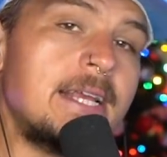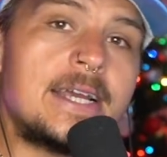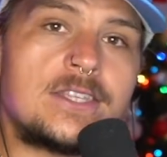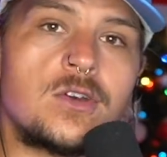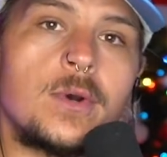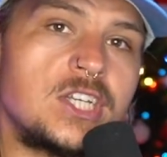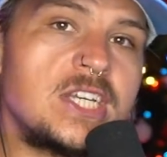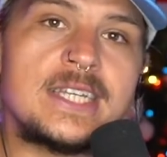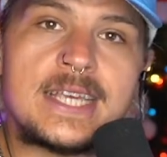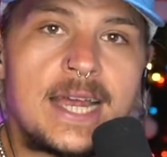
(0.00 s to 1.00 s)
And so what
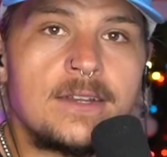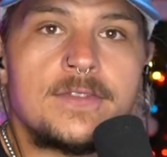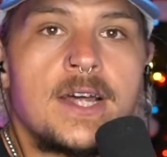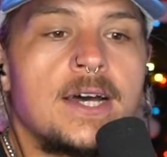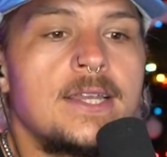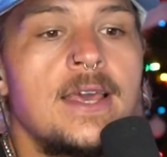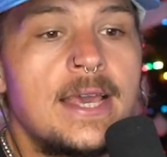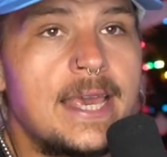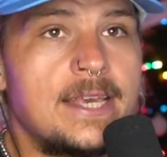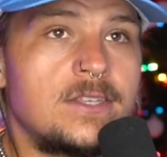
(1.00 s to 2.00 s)
she's kind of done
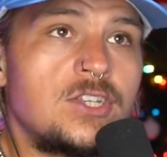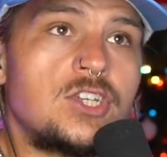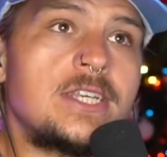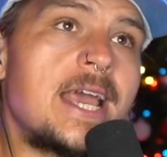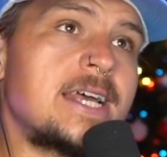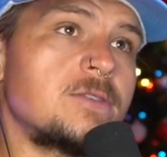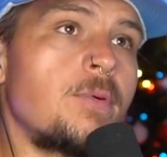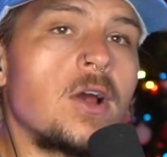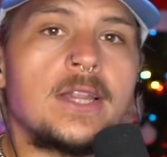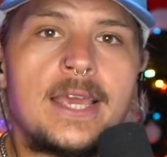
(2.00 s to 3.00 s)
is she has
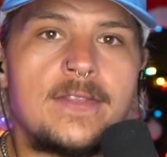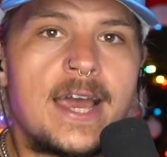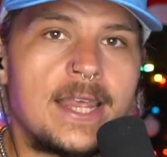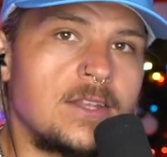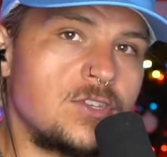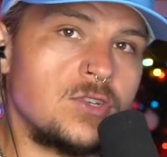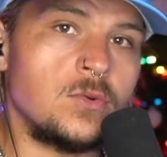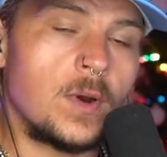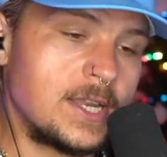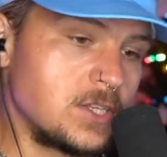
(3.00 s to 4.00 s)
parlayed that into
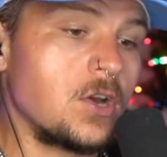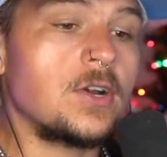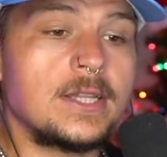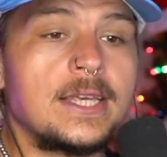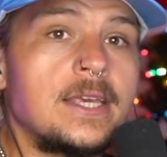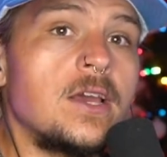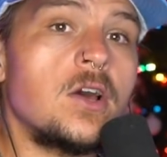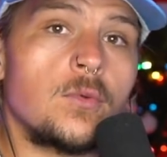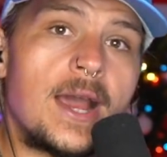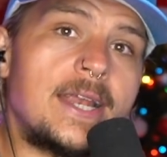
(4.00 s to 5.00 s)
what is currently
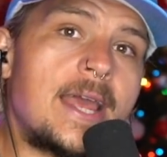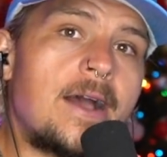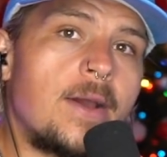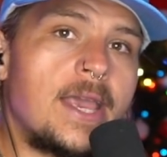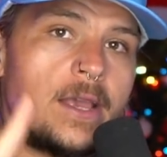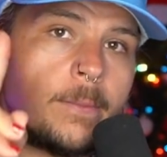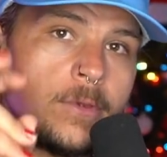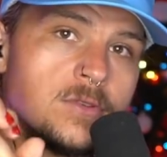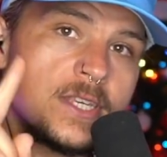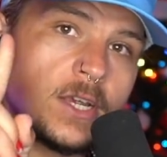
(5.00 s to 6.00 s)
right now a
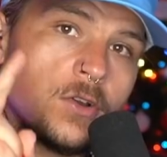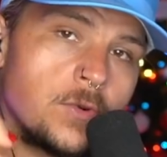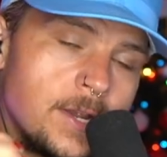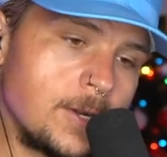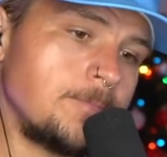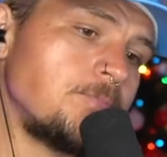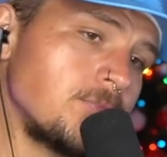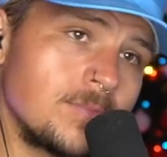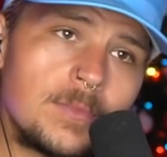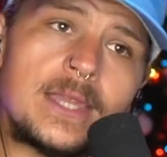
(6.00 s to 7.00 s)
music career year
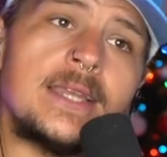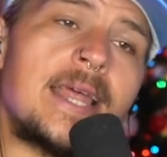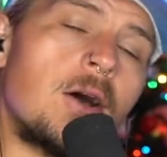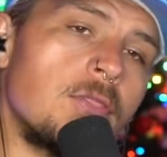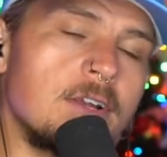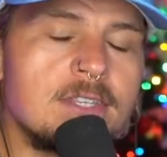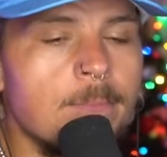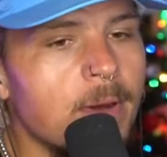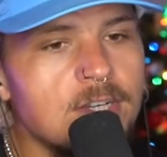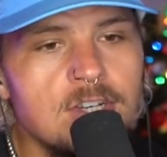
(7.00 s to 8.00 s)
now, there's a
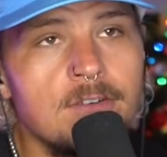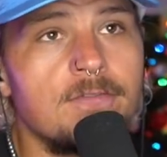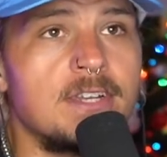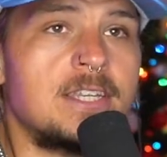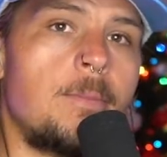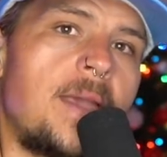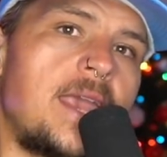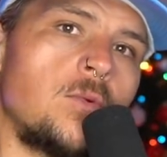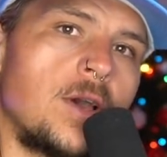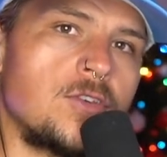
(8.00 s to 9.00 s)
bunch of
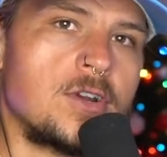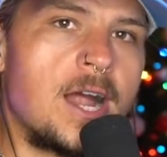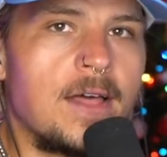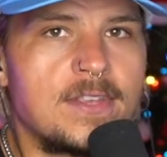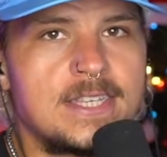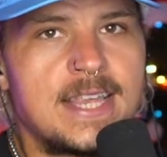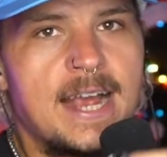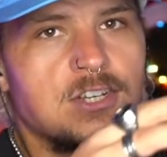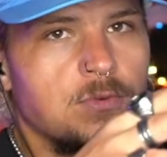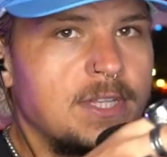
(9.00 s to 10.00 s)
debate whether or not this is
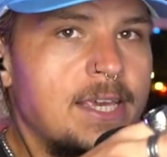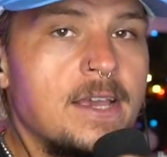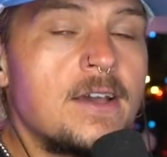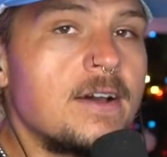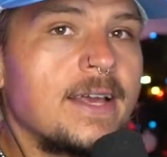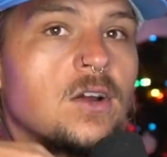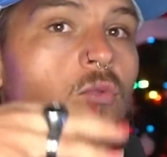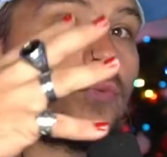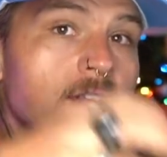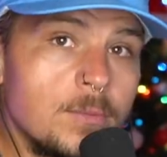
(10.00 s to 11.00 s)
actually like a
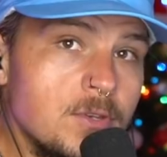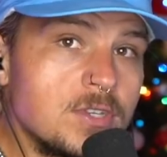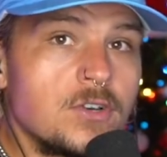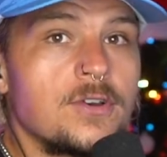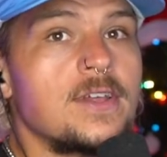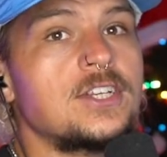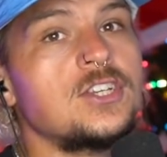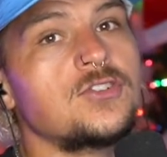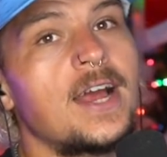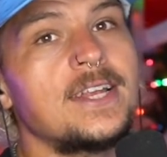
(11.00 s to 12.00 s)
real music career that she's
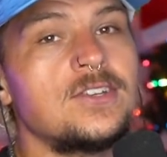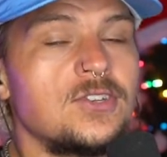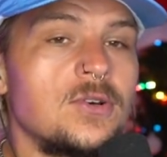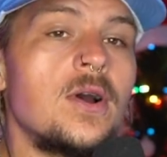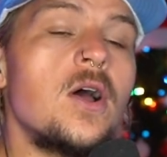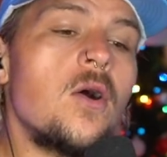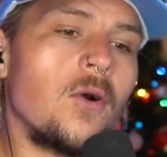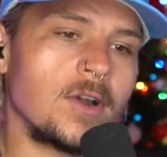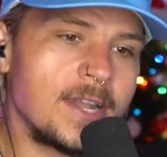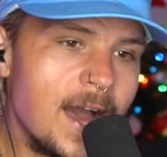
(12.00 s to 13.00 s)
trying to do
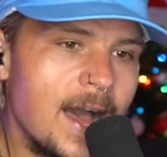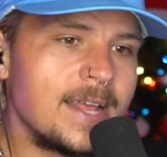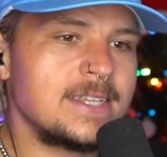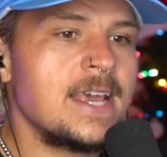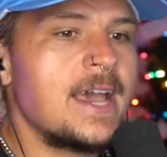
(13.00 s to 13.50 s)
or not.